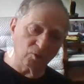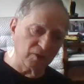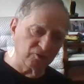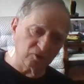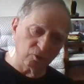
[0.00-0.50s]
Well,
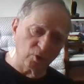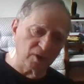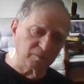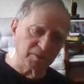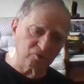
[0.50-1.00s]
there's two
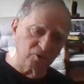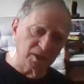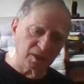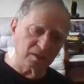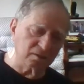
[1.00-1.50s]
regiments
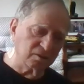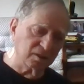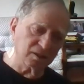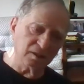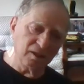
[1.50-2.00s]
right here,